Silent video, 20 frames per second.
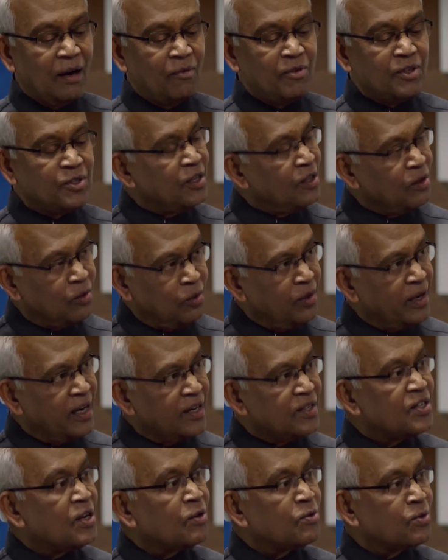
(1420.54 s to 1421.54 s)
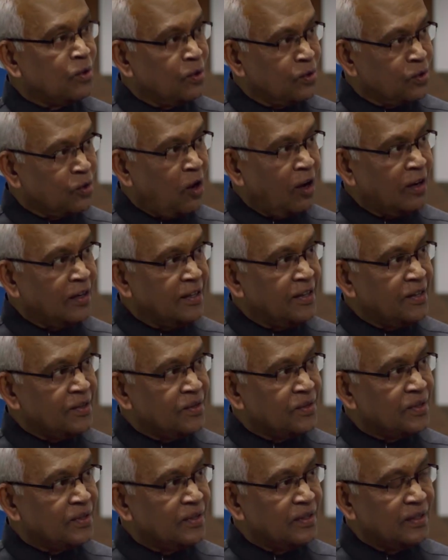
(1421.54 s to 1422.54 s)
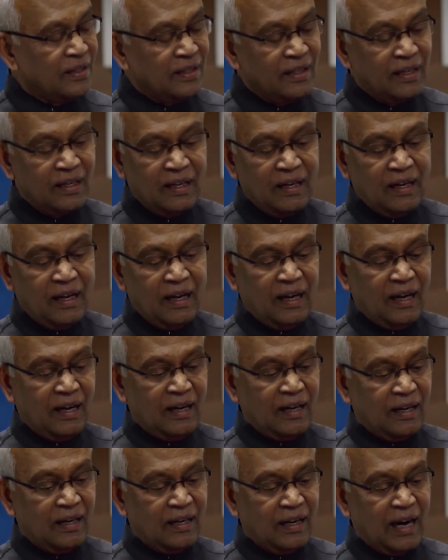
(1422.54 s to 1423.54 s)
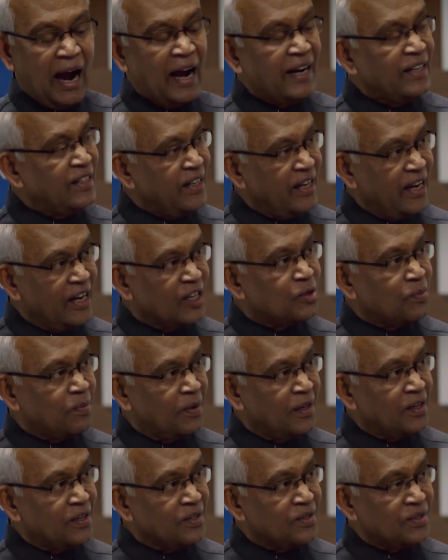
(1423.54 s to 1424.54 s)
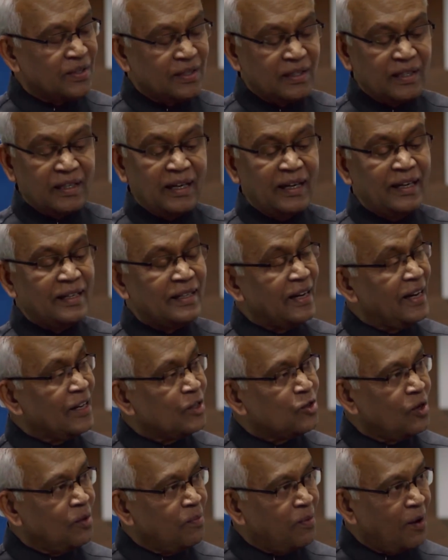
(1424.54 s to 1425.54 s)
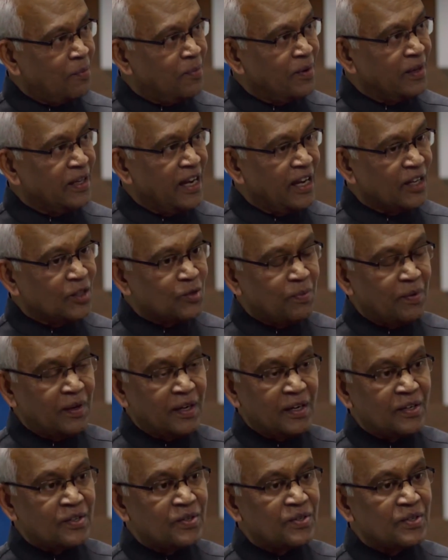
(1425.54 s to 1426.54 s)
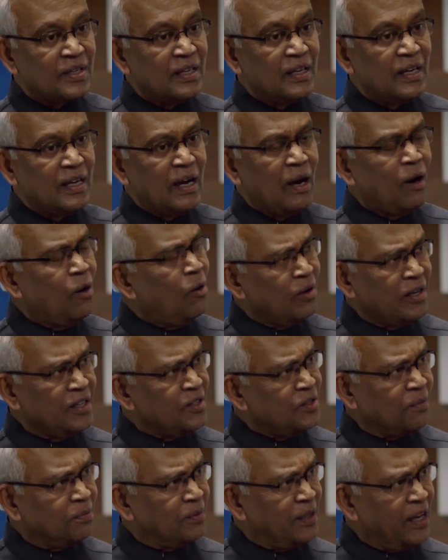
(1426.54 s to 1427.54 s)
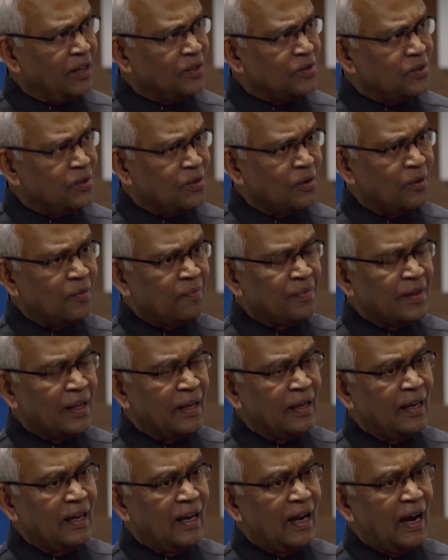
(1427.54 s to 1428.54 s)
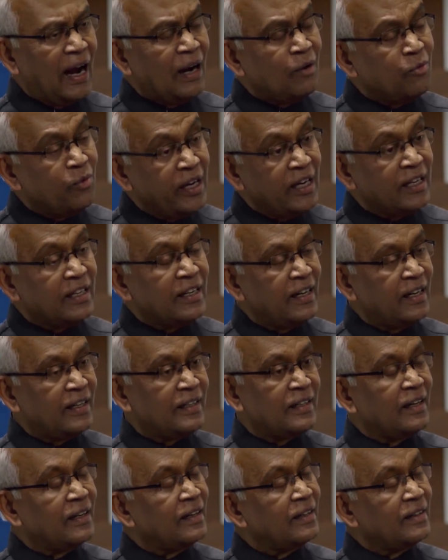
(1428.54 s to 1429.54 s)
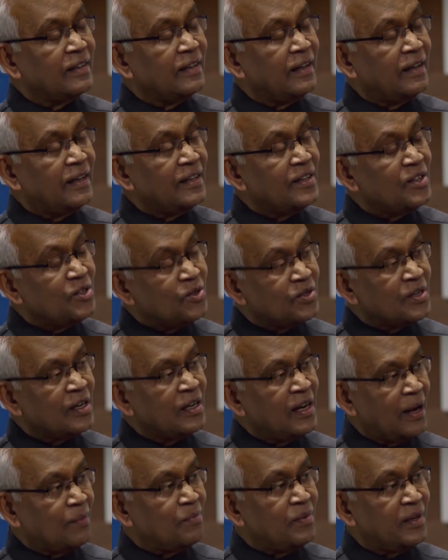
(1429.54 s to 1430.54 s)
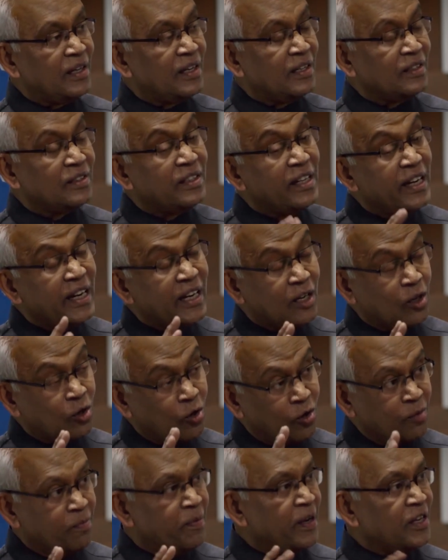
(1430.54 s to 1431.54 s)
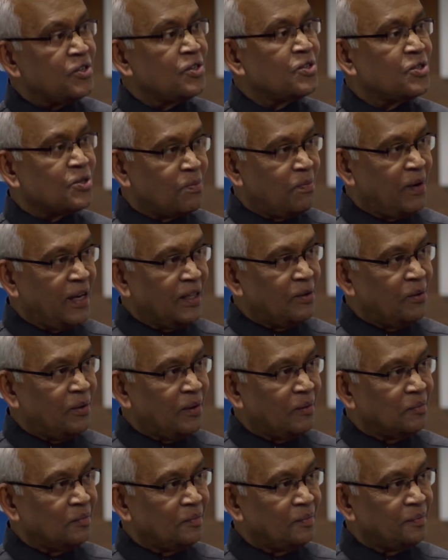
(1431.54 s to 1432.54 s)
which included Sanskrit scholars, IT experts, intellectual property experts, whole range of things, And we created a digital library, 3 crore pages, by the way.